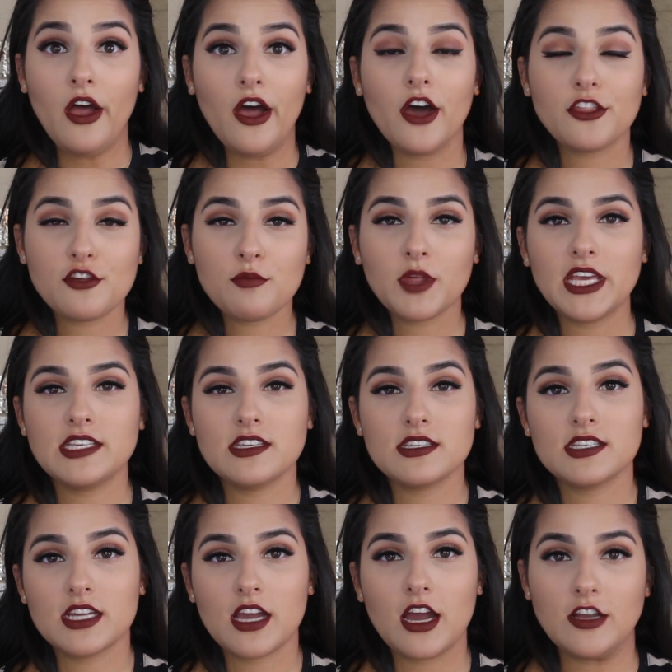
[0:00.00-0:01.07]
Other
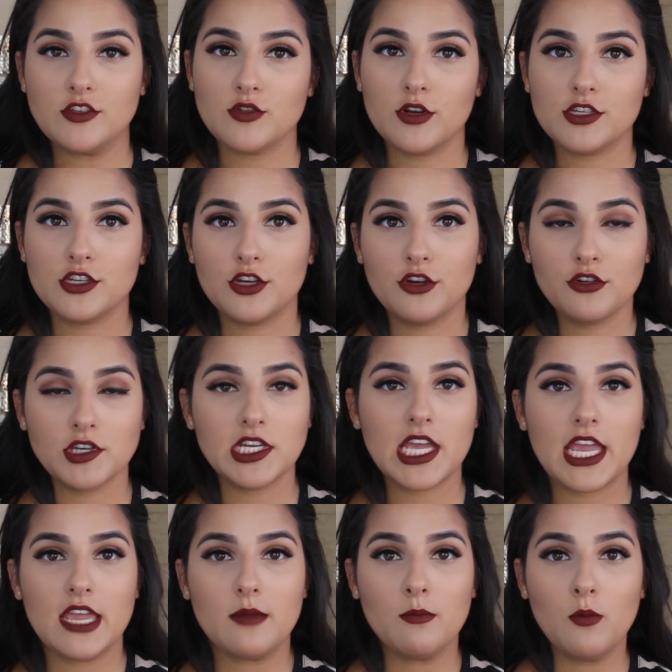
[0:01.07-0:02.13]
places to contour to
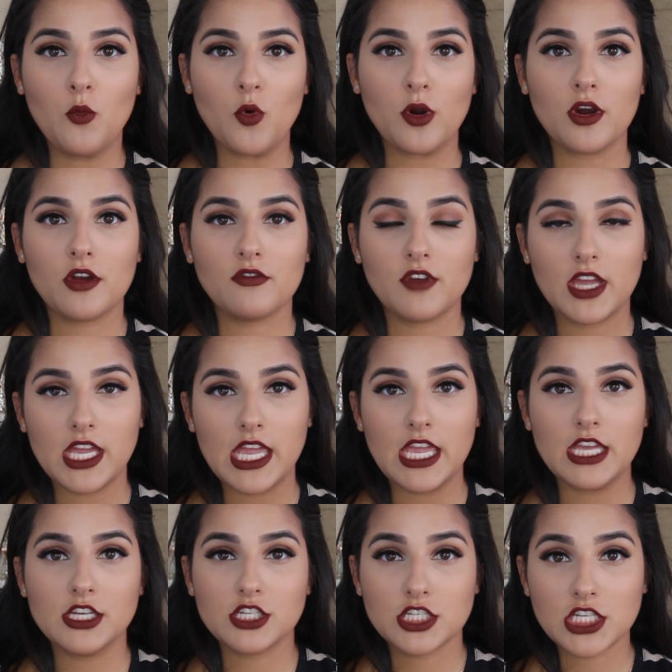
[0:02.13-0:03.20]
create more of
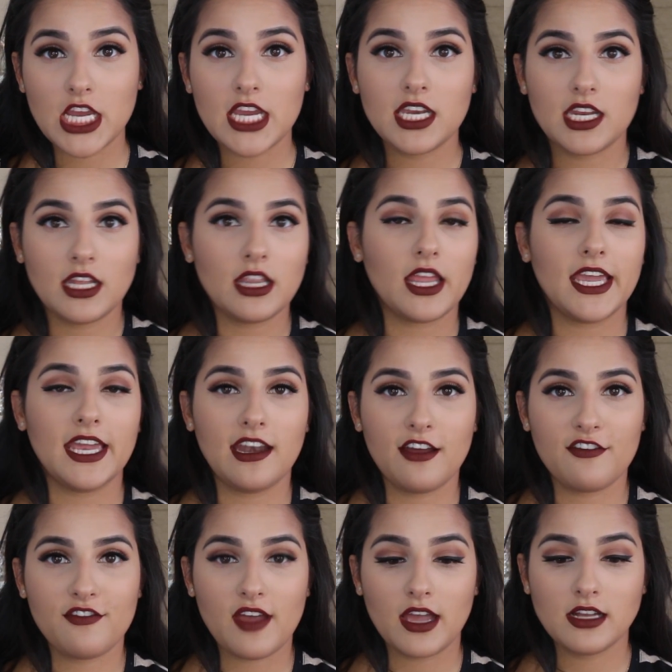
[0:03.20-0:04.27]
a shade and light
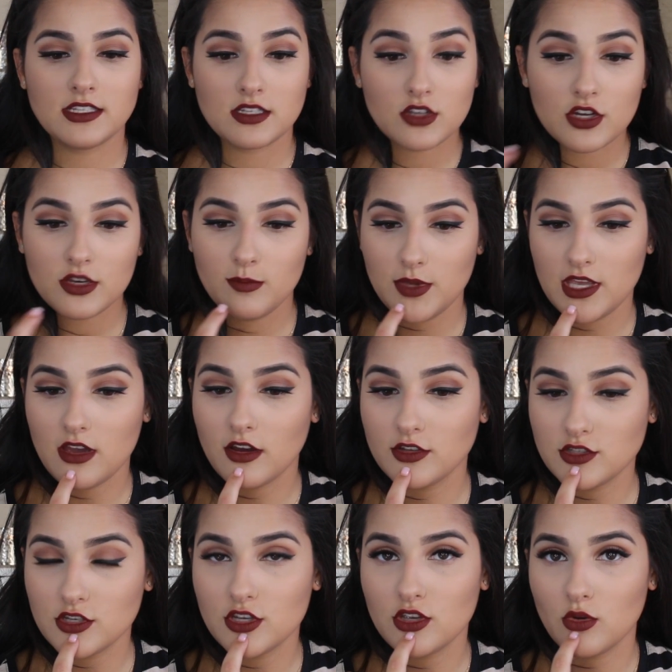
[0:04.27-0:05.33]
effect could be
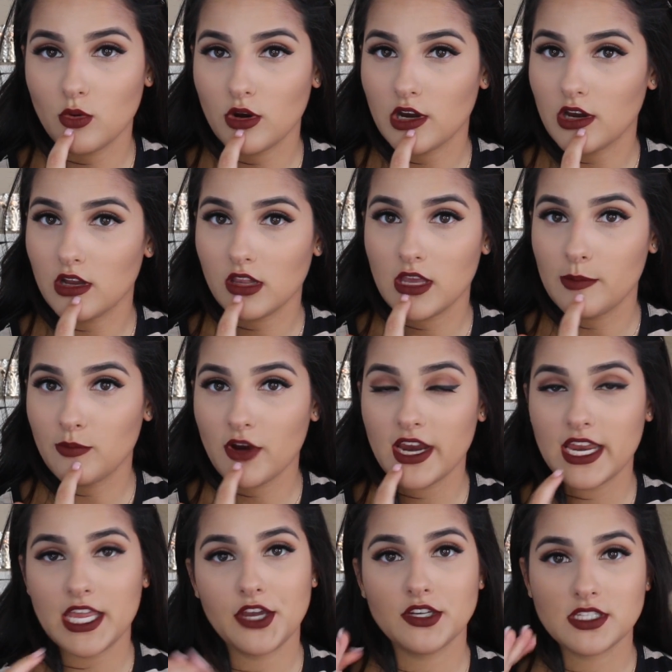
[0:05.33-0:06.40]
under your lip
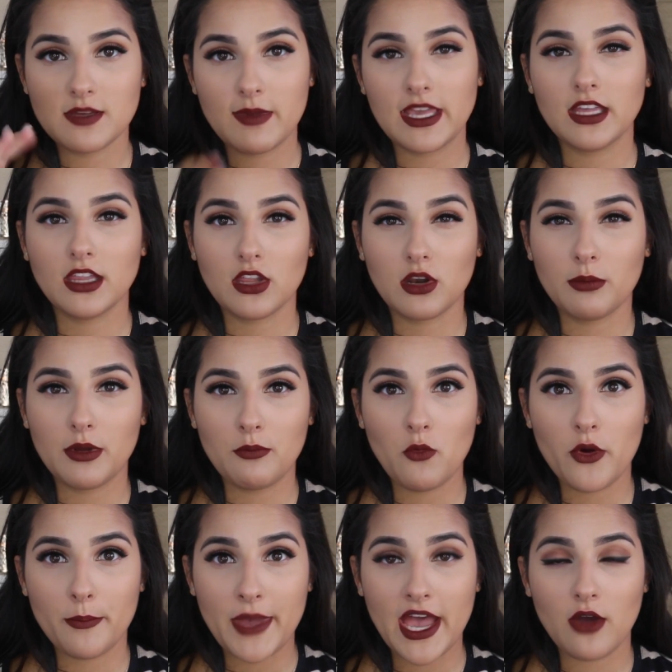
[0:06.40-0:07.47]
right here to make it a little bit
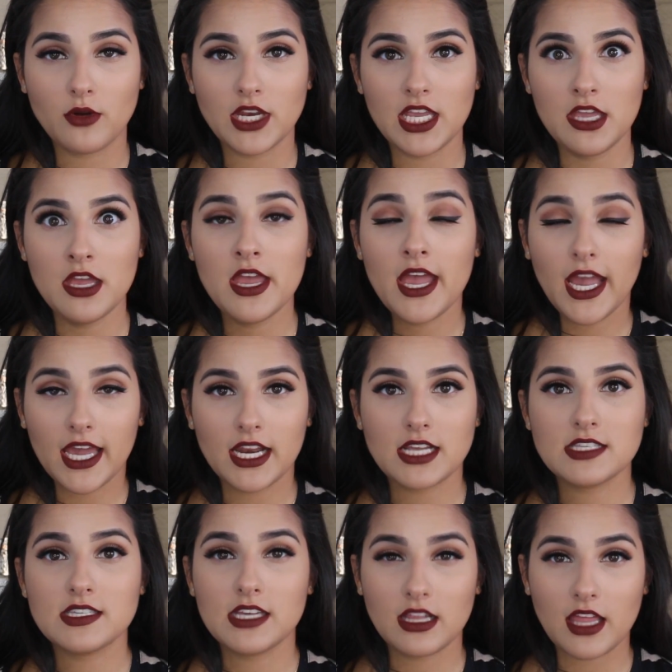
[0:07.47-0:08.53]
more pouty. And I
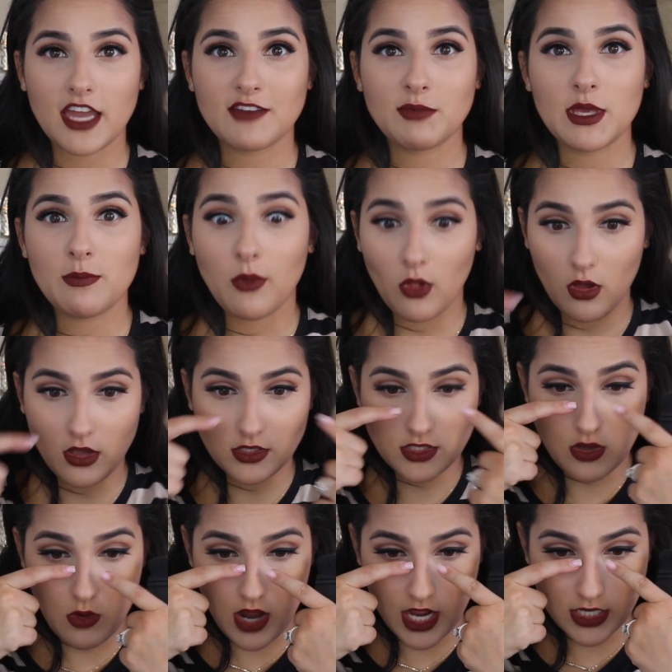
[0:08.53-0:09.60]
see a lot of people
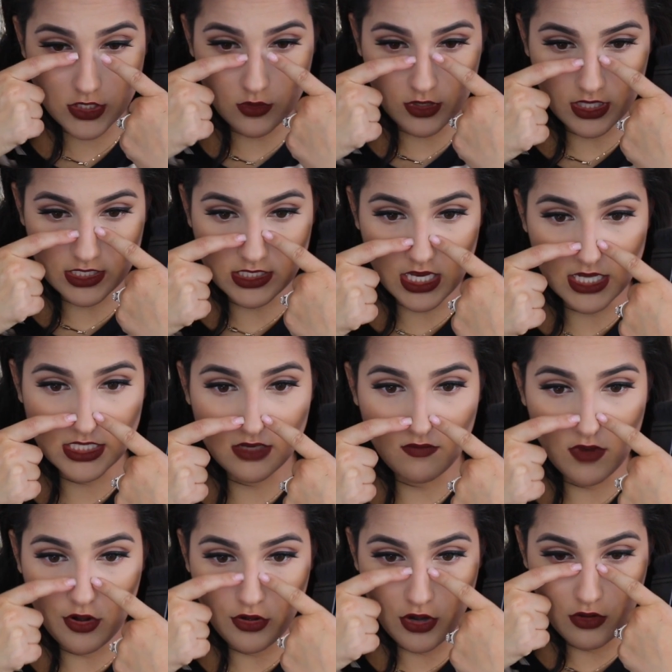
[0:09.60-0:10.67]
also contour the sides of
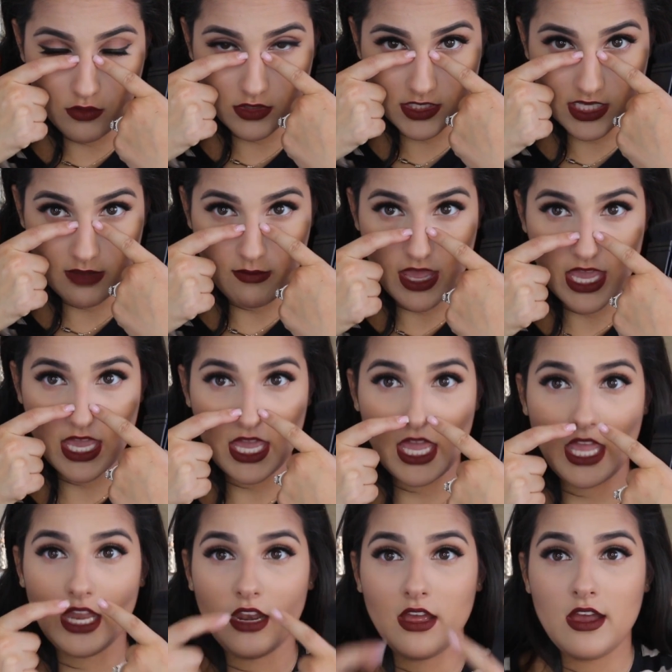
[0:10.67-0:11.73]
their nose to make
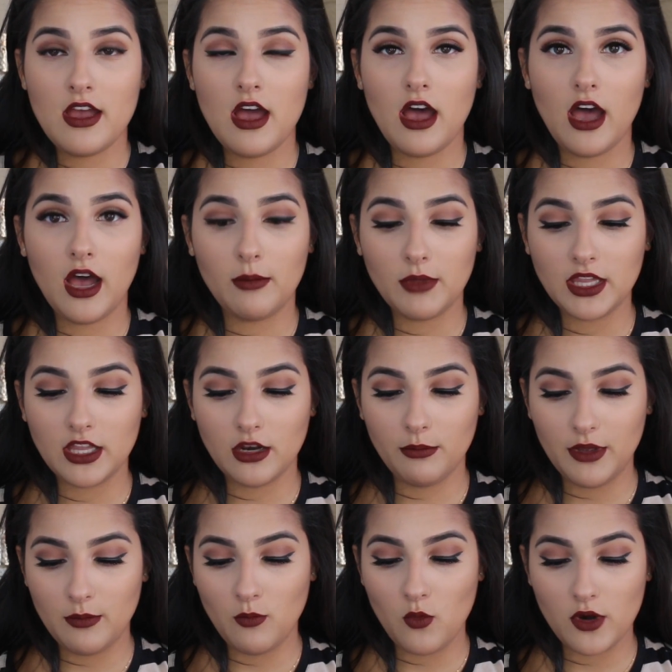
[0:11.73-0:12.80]
it a little
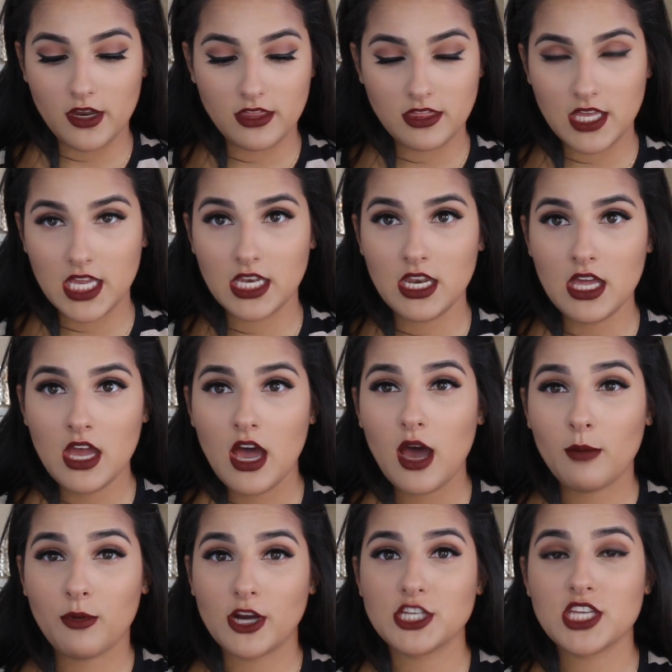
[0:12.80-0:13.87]
bit more thin.
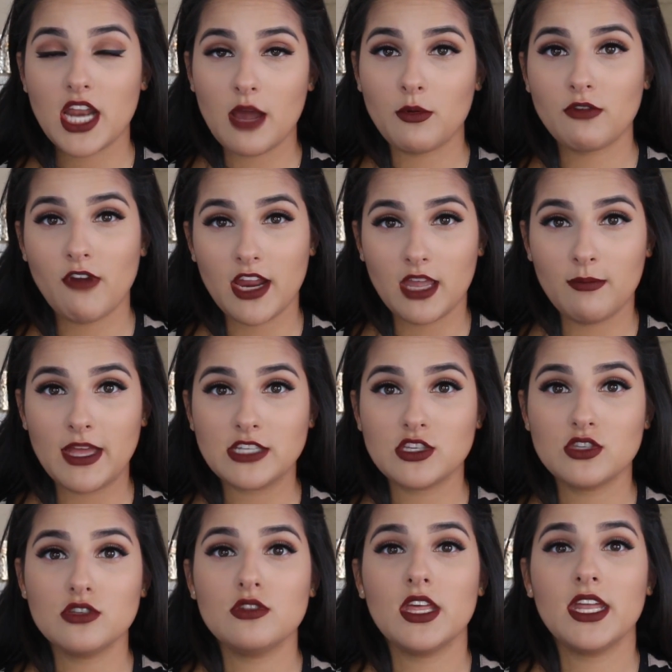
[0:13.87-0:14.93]
A brush that I would recommend to do